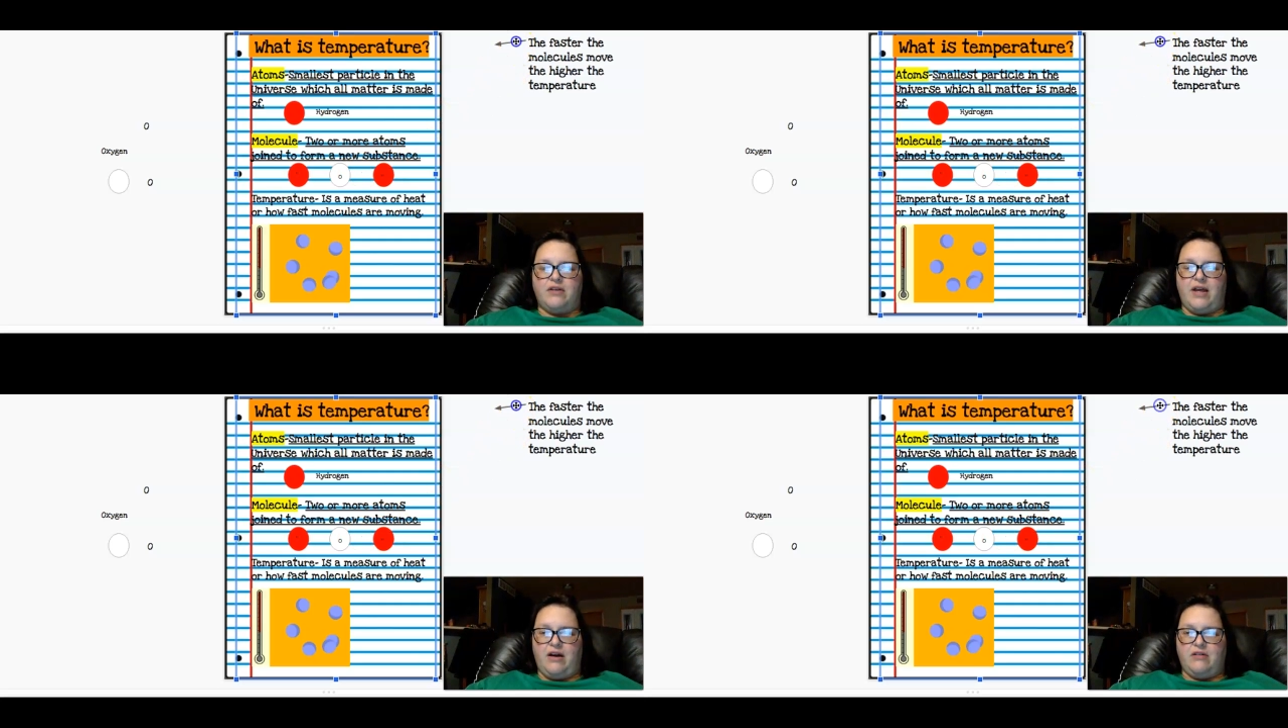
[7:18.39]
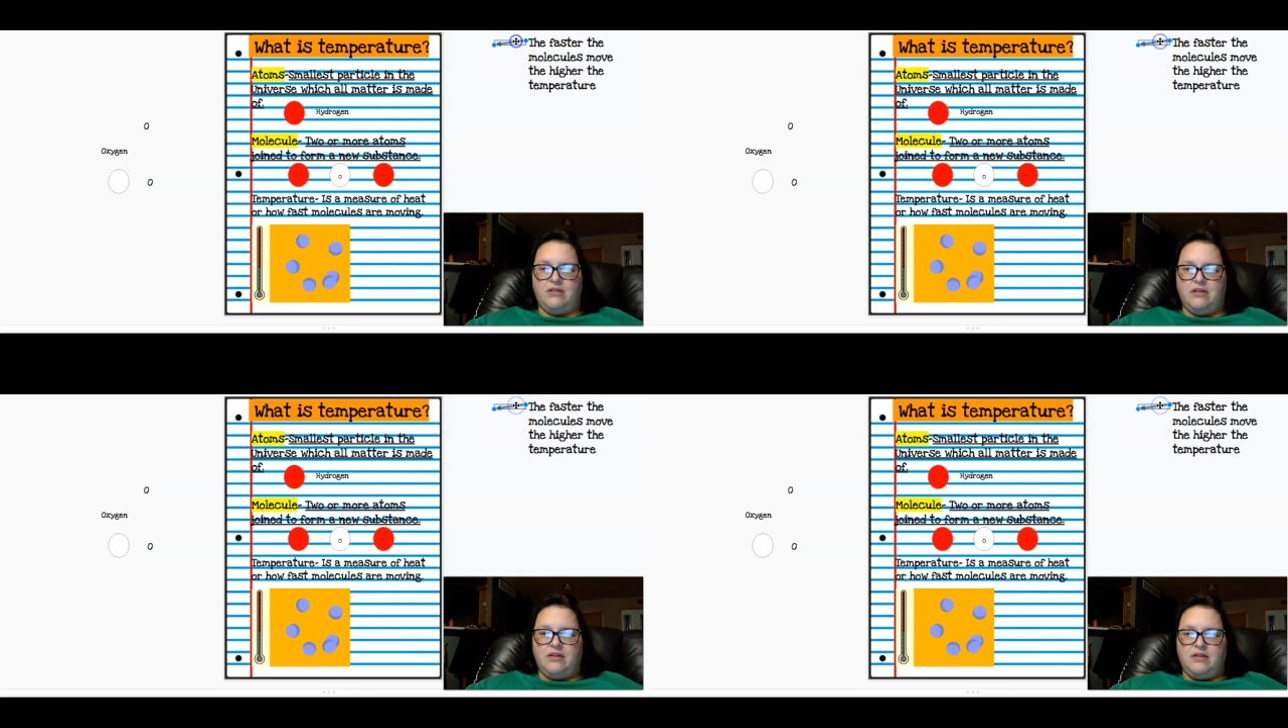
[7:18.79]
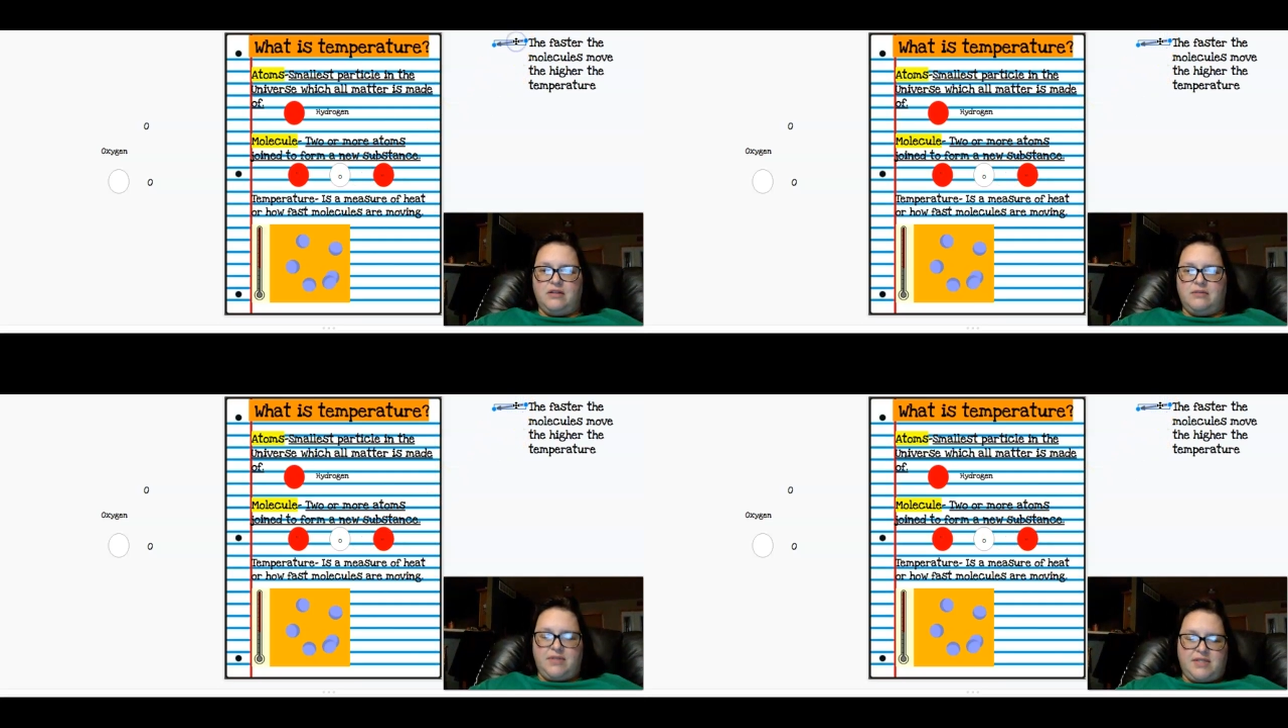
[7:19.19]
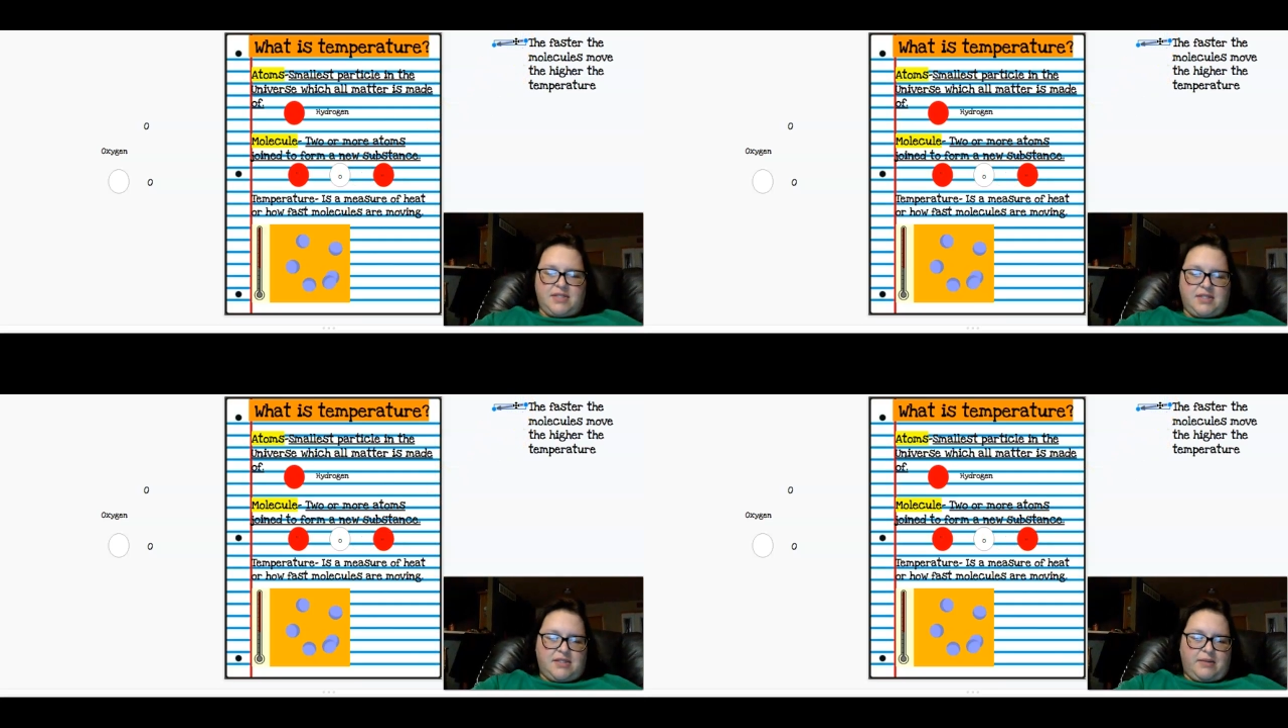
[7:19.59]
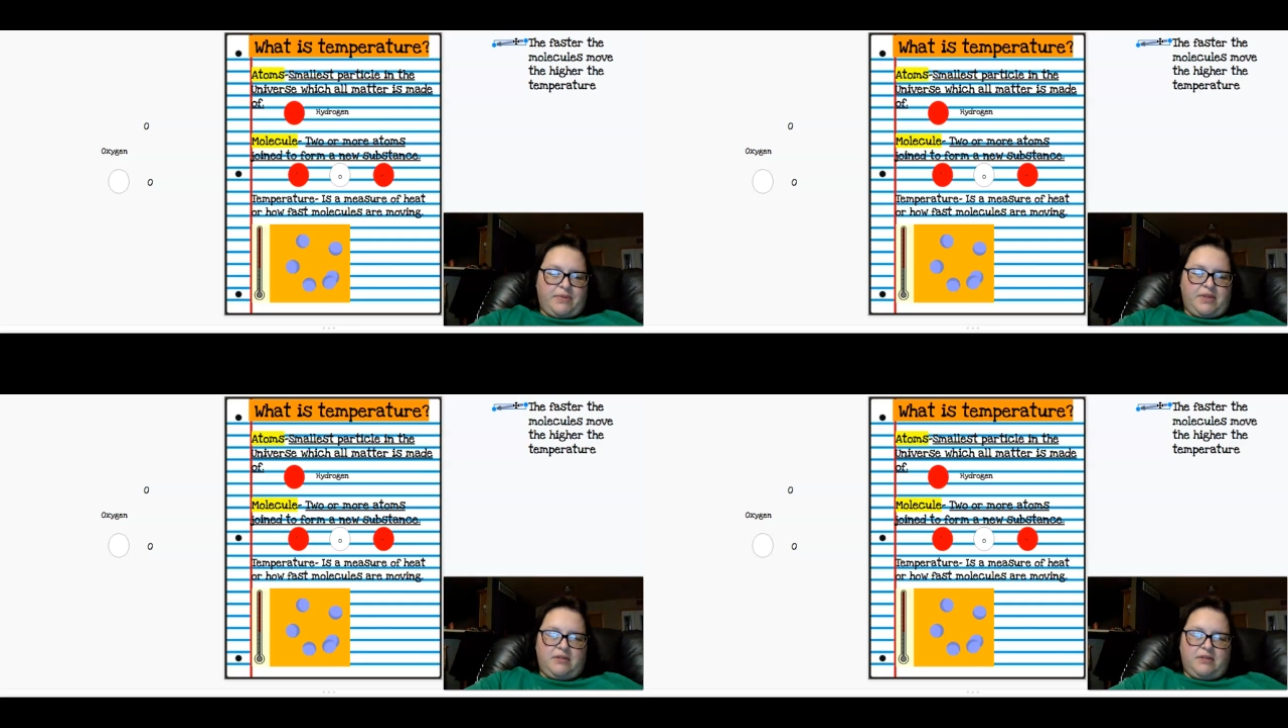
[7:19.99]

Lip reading: Now, let me see something.